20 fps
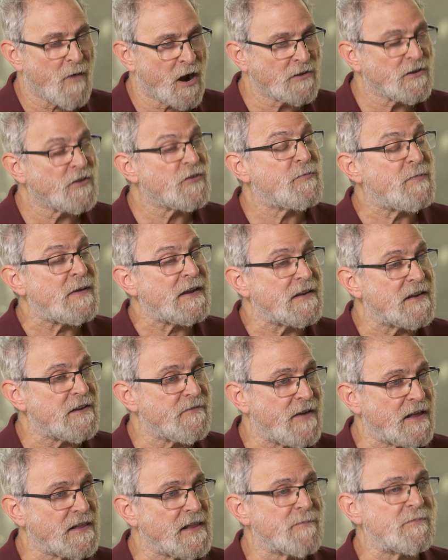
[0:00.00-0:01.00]
Marlowe's being
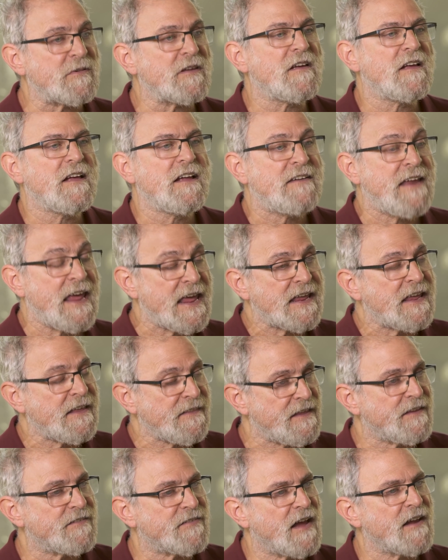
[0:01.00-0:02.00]
developed,
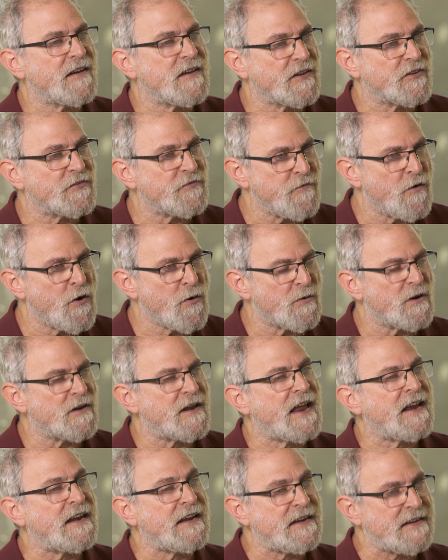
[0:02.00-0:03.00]
taking these ideas forward
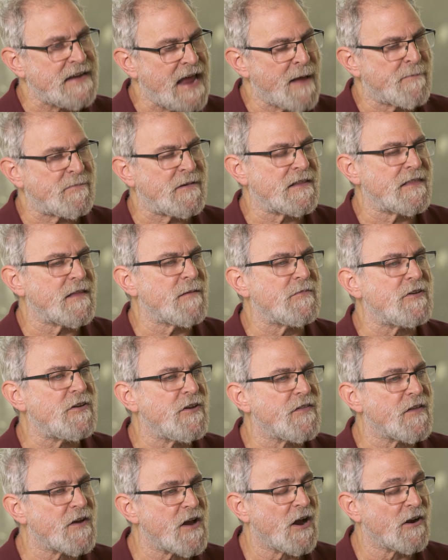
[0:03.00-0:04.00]
and adapting them
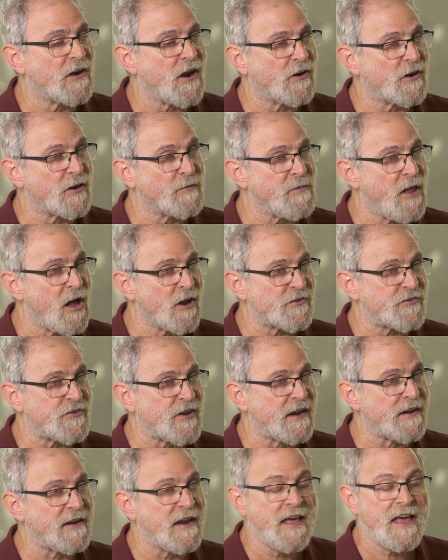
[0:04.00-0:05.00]
to the Cardano
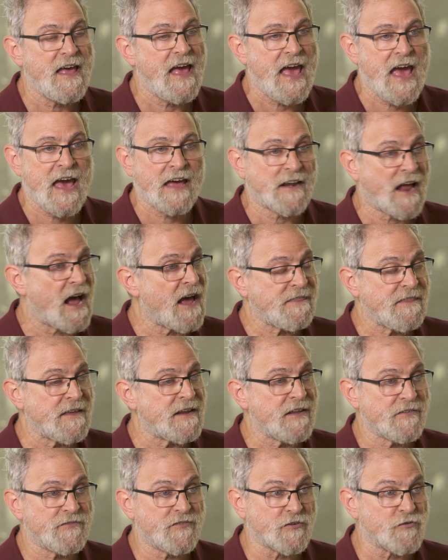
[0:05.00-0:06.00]
blockchain. And I
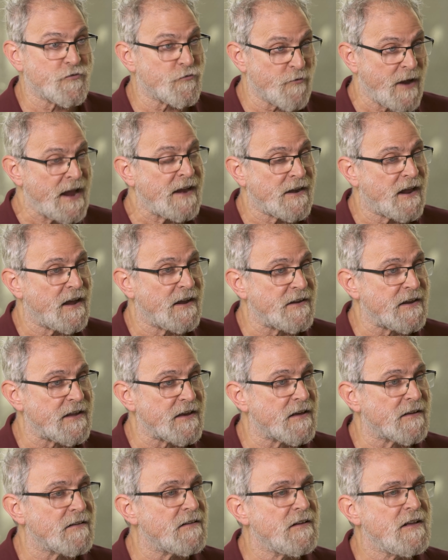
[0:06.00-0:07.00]
think it's a great
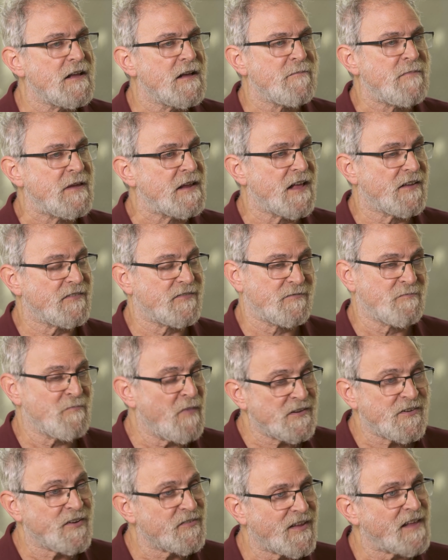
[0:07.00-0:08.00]
idea, because
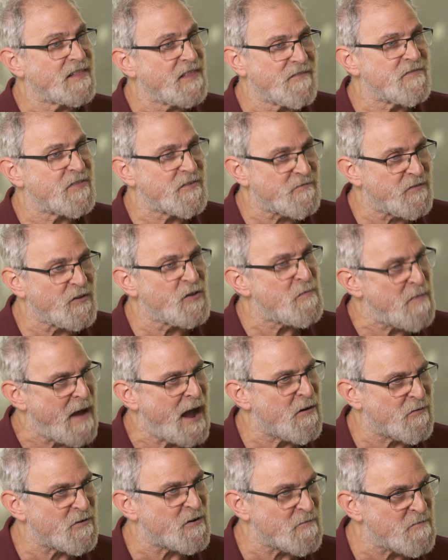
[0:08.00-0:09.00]
much as I love the full
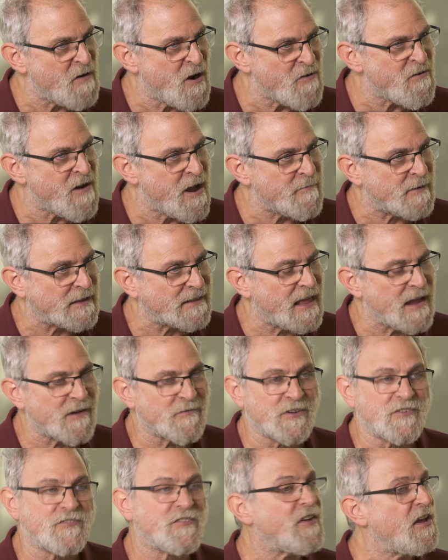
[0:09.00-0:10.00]
power of programming
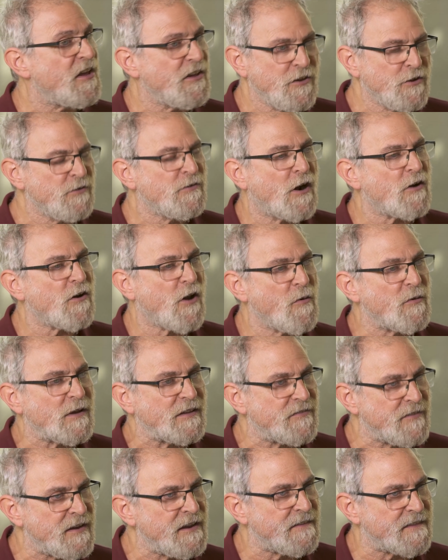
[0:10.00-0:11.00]
languages, you don't
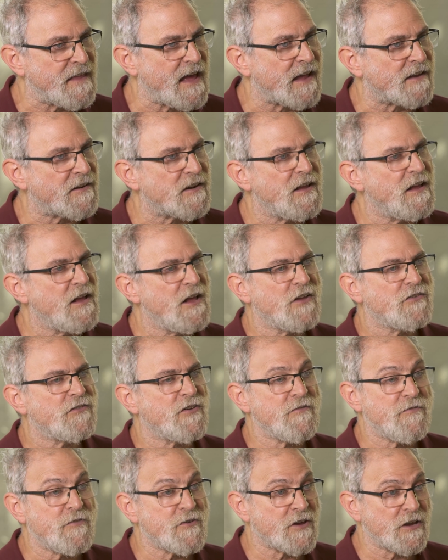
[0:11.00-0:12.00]
always need that.
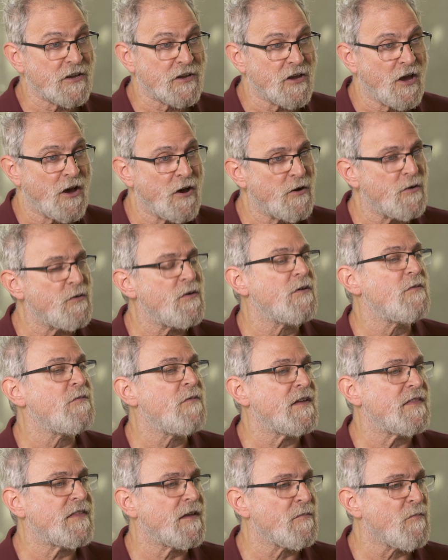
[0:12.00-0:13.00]
So if you can go
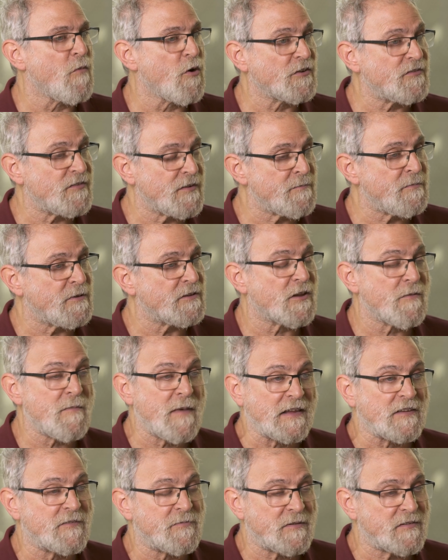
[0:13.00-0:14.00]
with a more simple
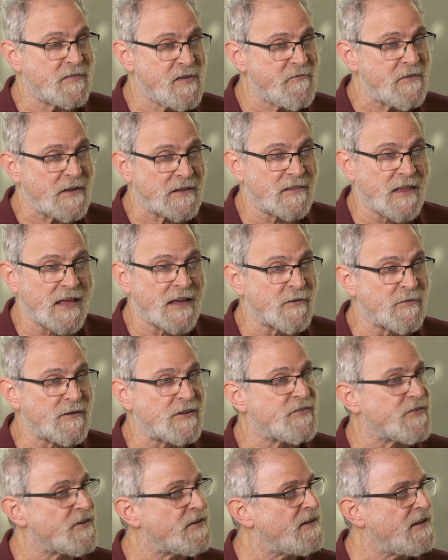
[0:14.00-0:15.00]
domain-specific
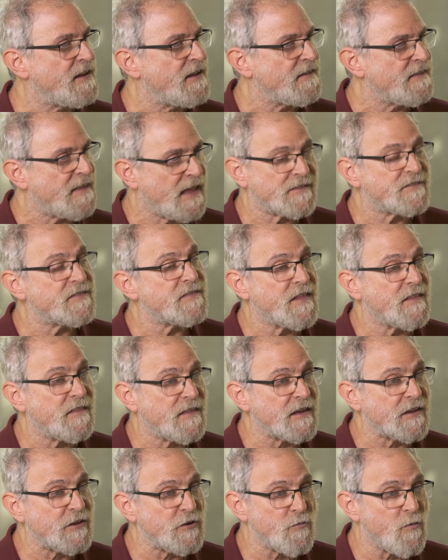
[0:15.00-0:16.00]
language, that's the
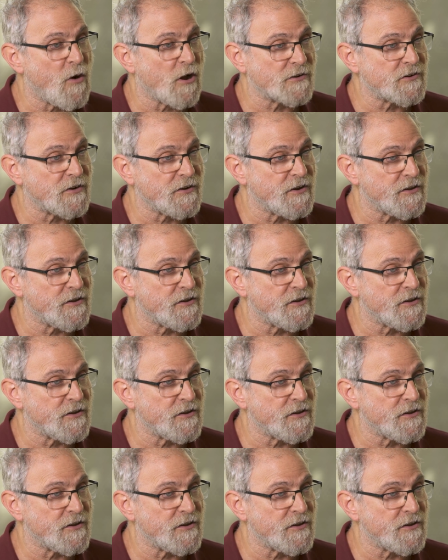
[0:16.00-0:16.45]
thing you want to